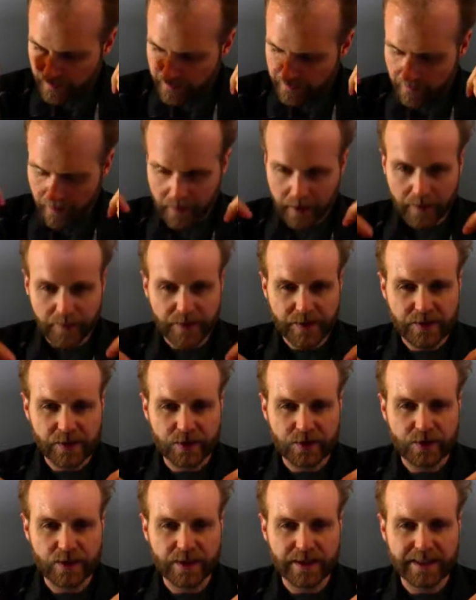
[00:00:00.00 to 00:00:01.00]
and so
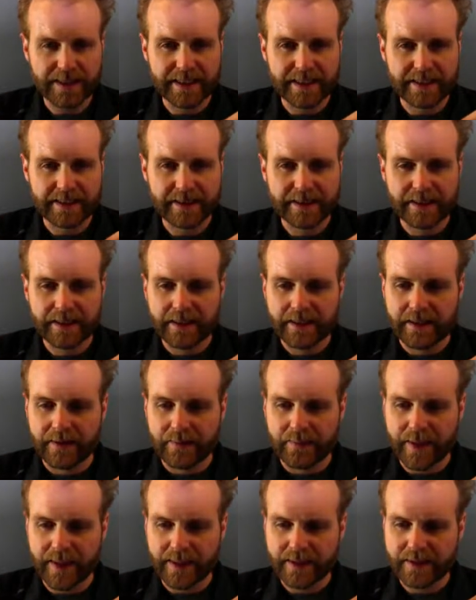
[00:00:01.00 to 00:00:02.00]
you can get
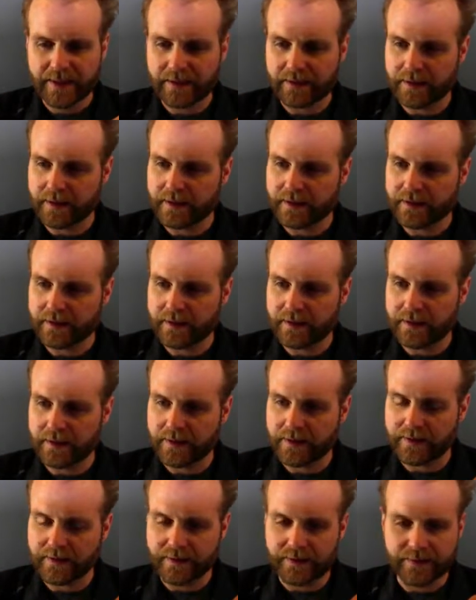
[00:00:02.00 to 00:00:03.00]
basically
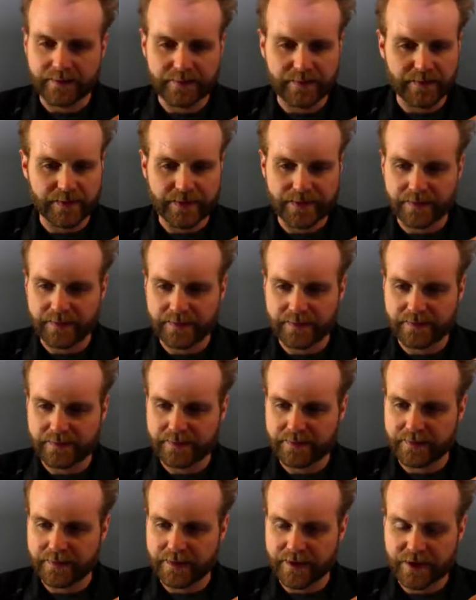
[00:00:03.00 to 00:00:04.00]
the
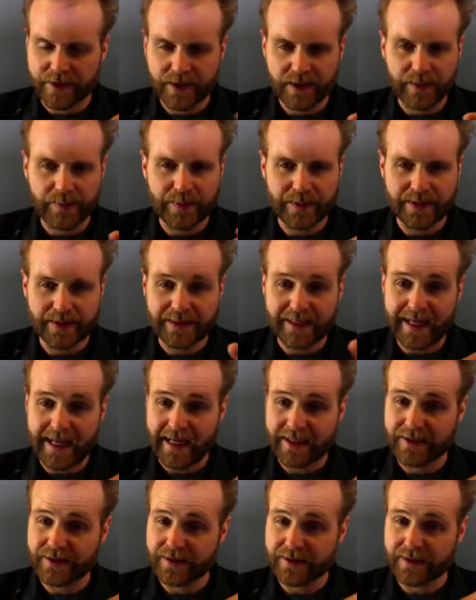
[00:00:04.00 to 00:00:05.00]
chip isn't
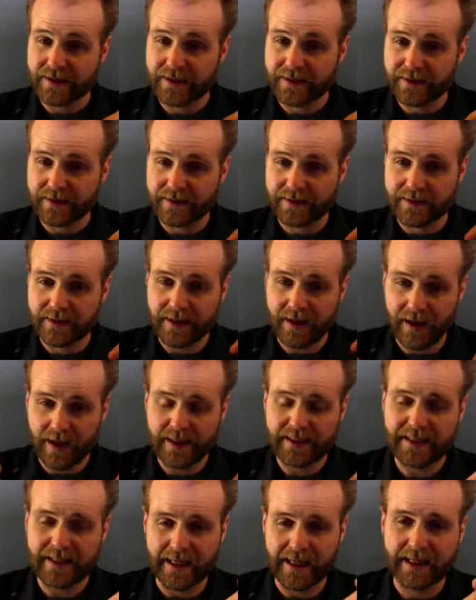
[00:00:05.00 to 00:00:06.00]
actually
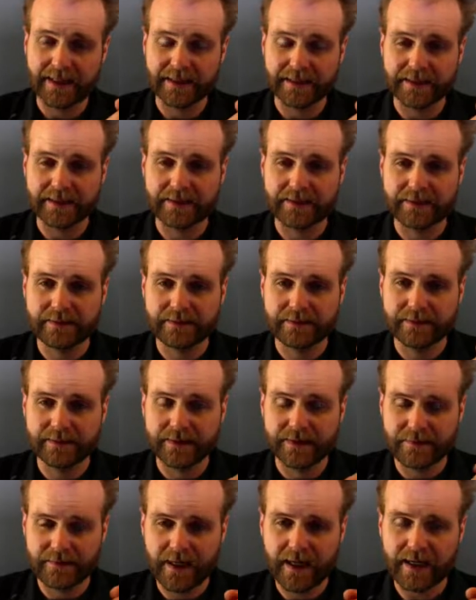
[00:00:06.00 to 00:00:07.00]
contacting the
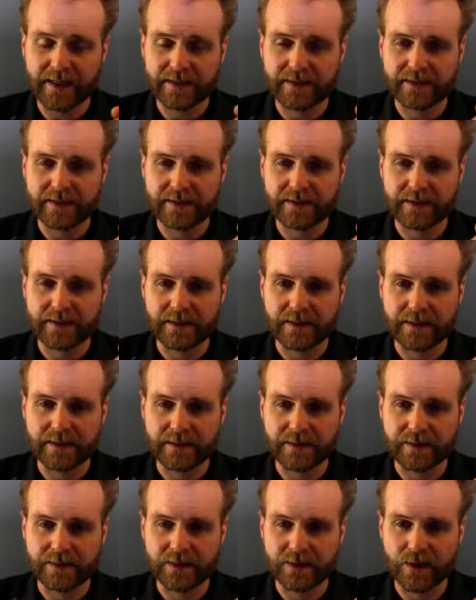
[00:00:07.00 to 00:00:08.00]
device.
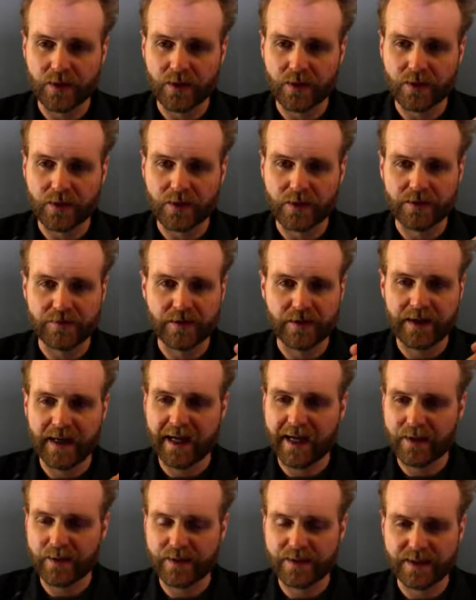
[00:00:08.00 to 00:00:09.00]
So there's a very
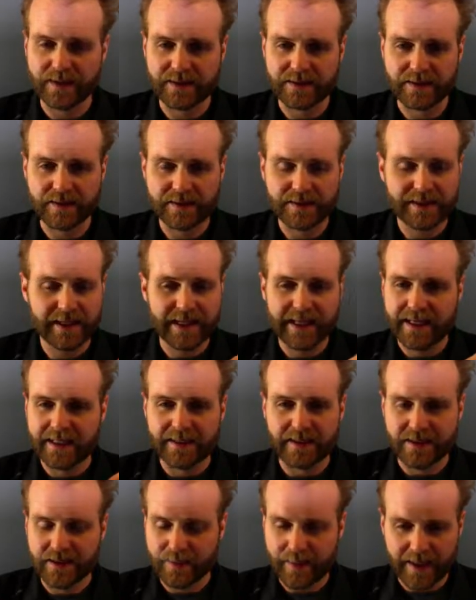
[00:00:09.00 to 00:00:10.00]
high resistance.
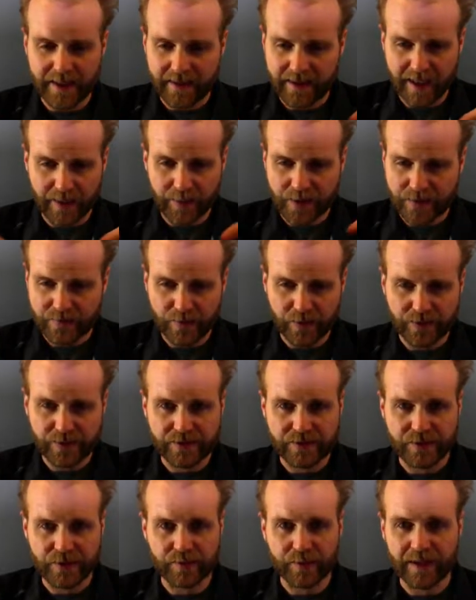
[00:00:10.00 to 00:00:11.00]
Doesn't matter how much
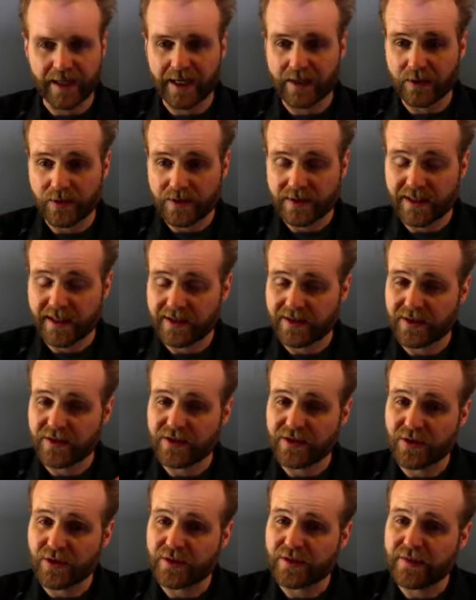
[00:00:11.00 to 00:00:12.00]
voltage you apply; it looks like there's
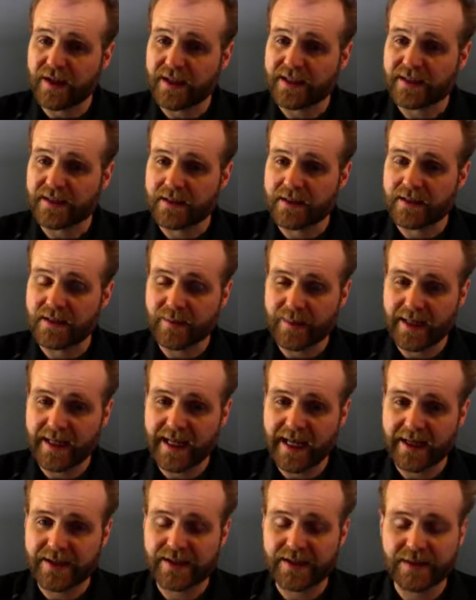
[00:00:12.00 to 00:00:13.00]
no device there. There might
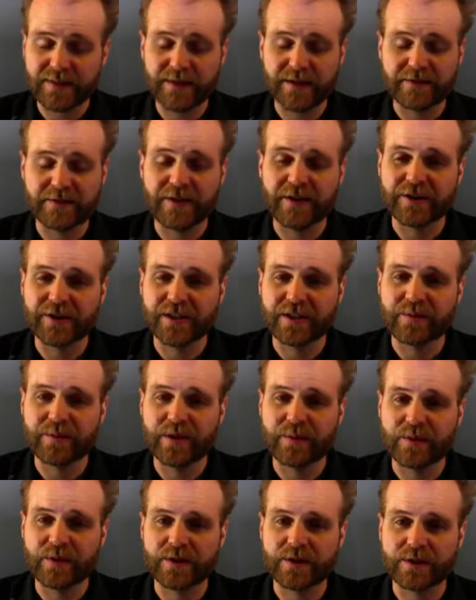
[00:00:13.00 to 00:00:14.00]
actually be a function in
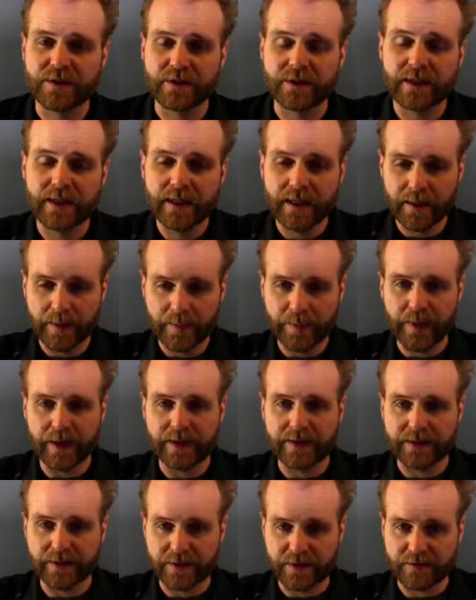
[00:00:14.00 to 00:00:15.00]
memristor,
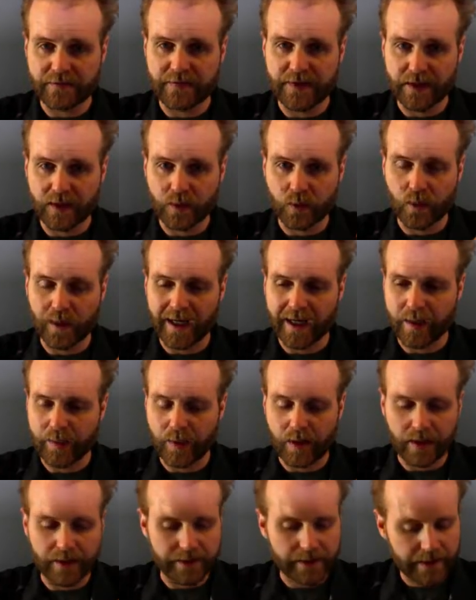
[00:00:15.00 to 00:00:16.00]
but there's a failed wire
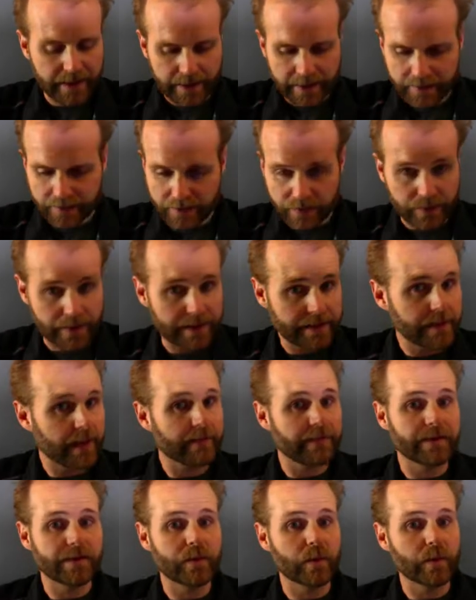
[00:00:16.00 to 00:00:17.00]
bond. There's really
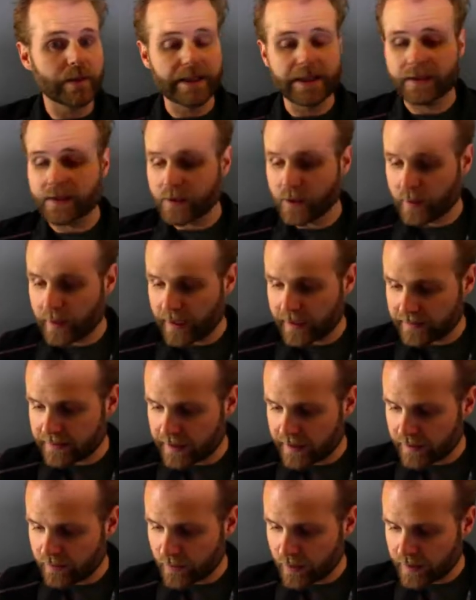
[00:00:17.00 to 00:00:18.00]
nothing that we can do about
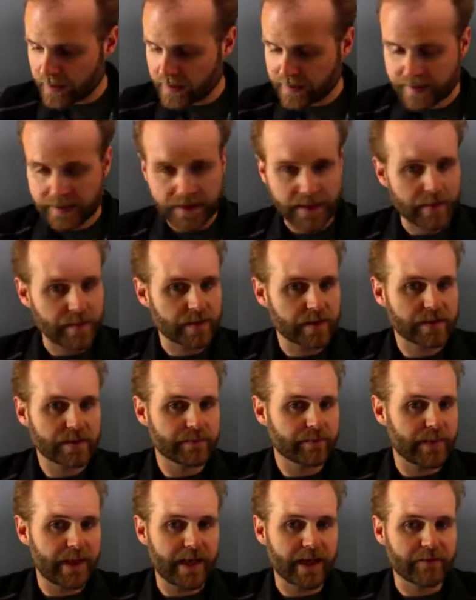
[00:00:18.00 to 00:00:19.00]
that. Once it comes
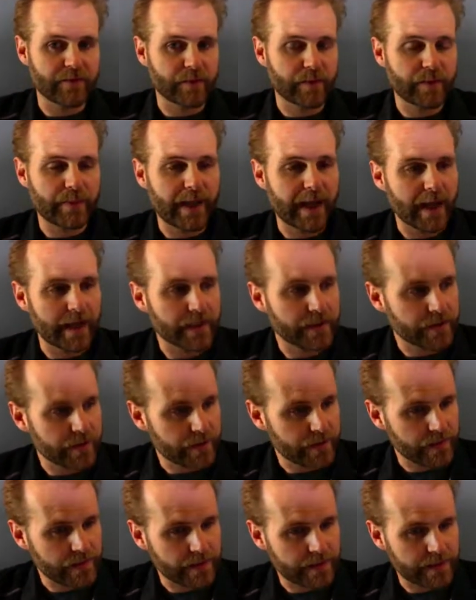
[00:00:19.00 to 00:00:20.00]
back from the
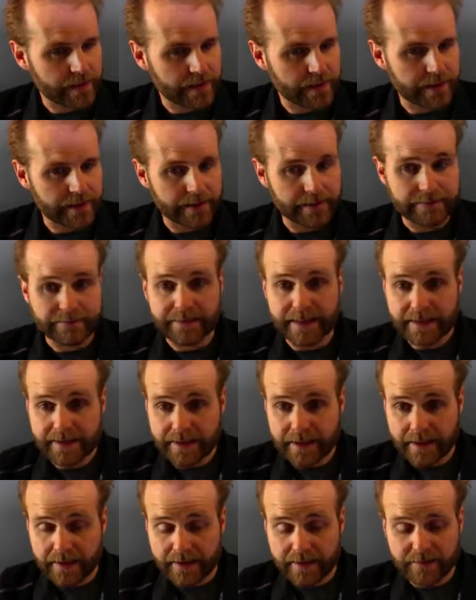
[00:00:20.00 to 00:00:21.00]
packagers, that's
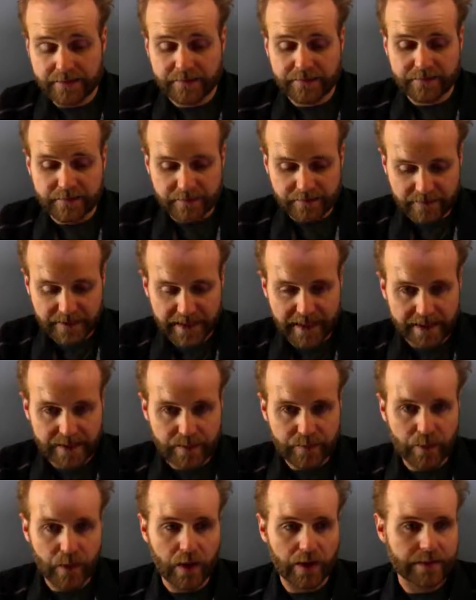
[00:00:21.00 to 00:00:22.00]
it. If it
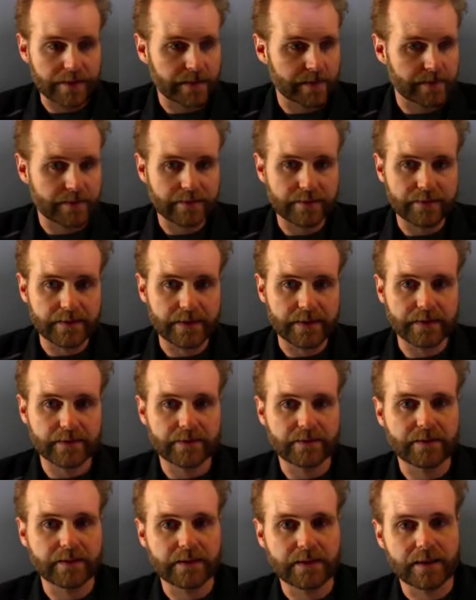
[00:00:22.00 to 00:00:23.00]
hasn't bonded,
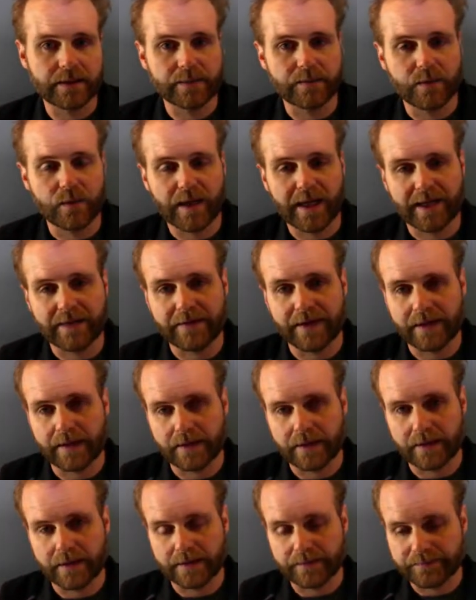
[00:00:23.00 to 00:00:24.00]
then we're kind of out of
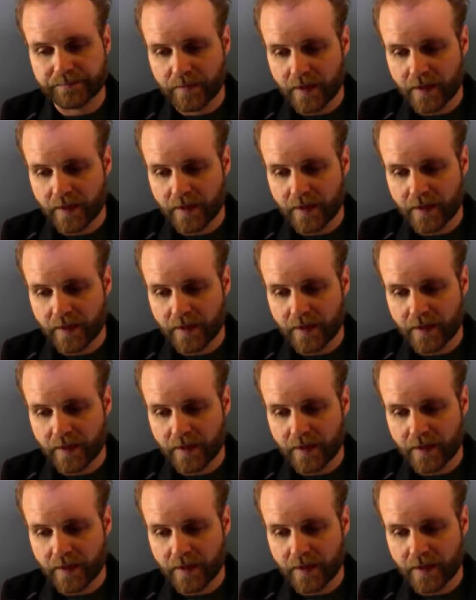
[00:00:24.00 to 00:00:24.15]
luck.